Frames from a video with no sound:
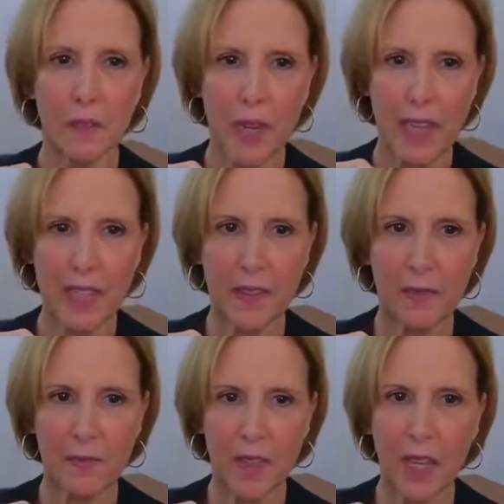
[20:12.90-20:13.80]
Ready?
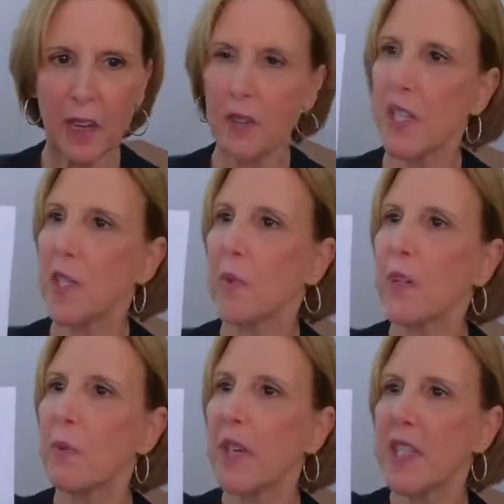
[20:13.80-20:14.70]
Oh, this
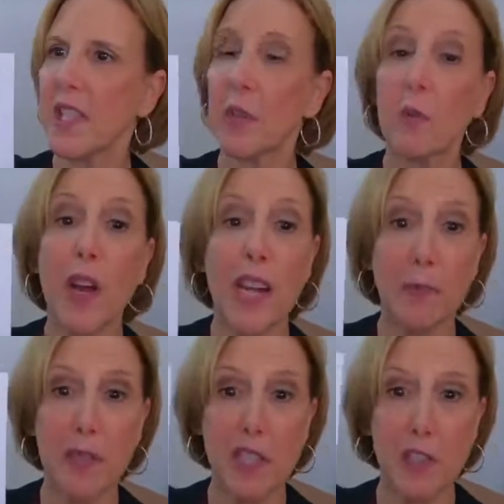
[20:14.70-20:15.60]
one wasn't in
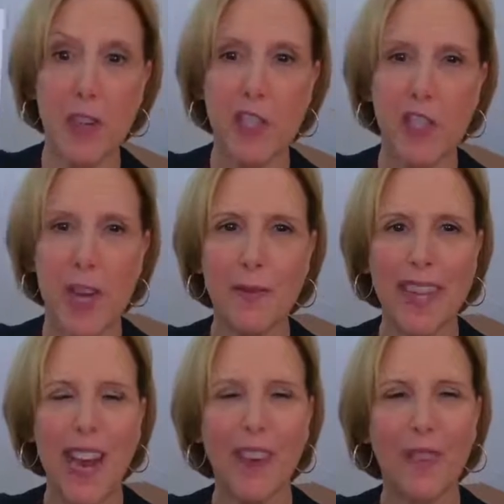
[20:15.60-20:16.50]
red, but stretch that
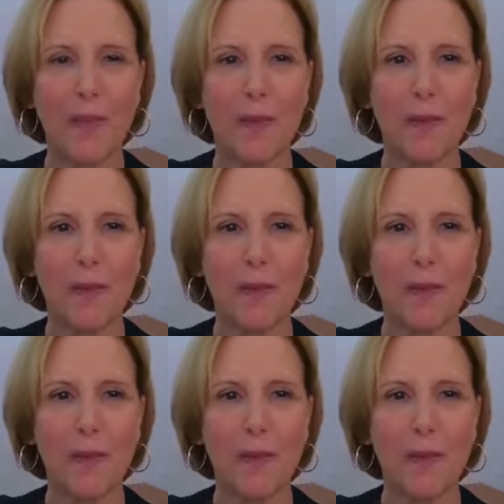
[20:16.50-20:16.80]
one out.